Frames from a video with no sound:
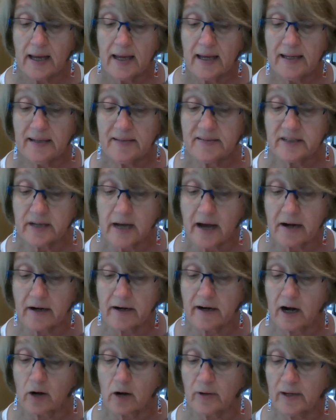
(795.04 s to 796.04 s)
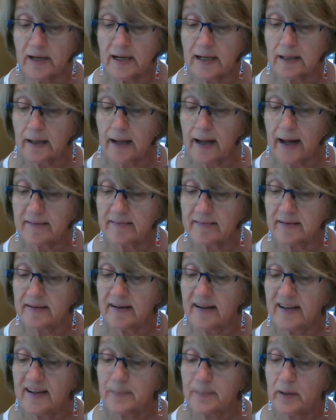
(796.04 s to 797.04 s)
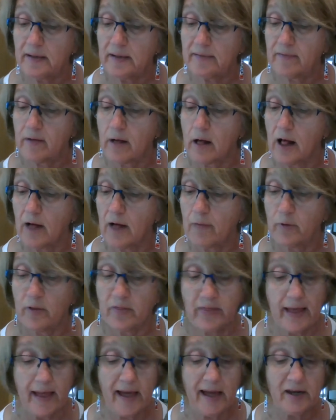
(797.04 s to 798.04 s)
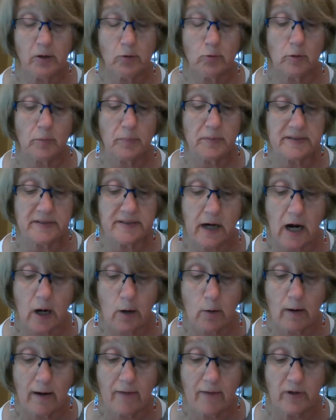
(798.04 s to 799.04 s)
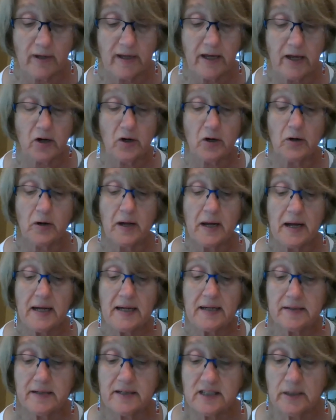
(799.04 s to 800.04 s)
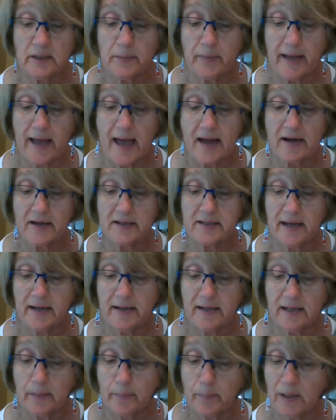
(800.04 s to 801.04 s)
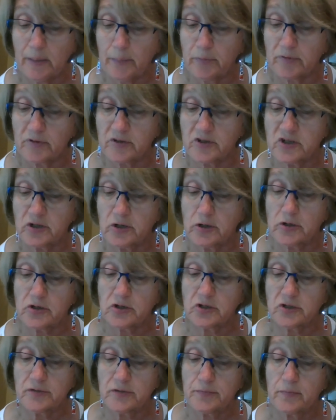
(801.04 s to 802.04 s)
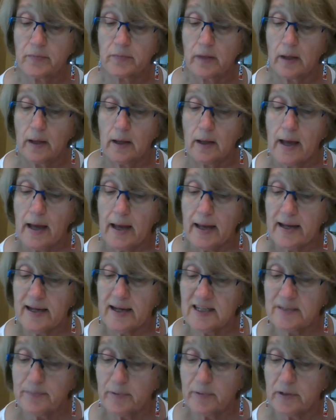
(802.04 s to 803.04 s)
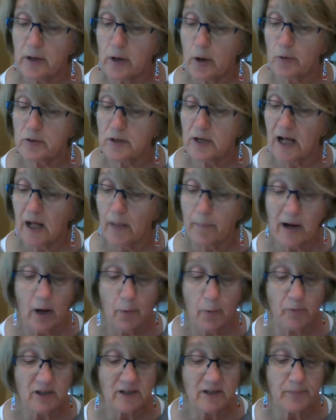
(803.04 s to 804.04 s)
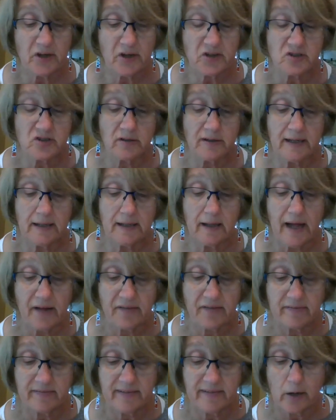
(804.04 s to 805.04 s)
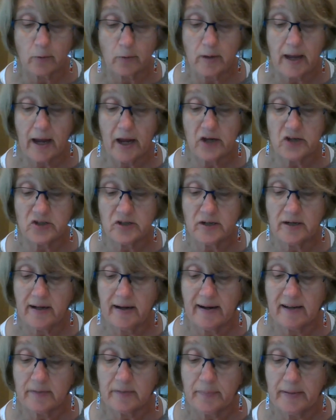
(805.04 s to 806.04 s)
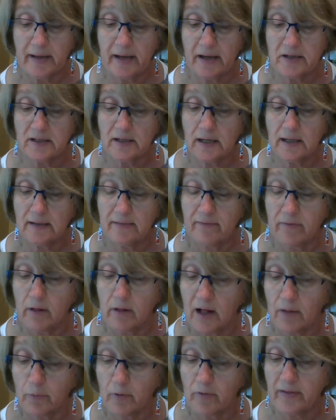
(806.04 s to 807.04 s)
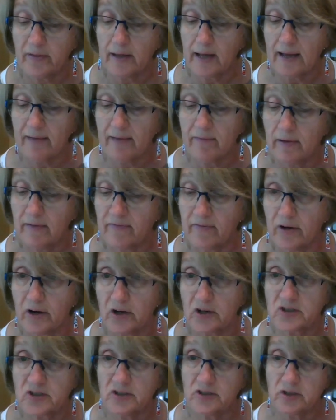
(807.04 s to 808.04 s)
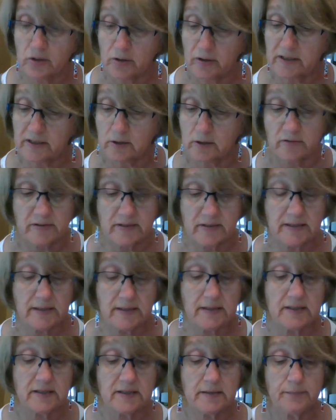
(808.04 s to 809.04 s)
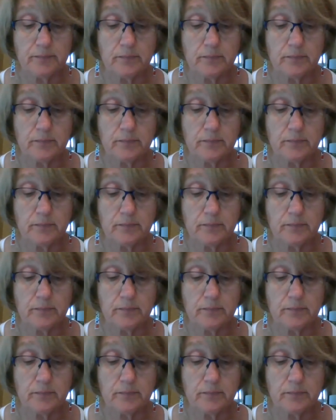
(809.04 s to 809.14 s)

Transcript: He's taught an RE class and has been involved with the annual bazaar every year since he began attending People's Church. He's been known to help out with specialty classes on occasion and has begun to get involved with the AV function during services.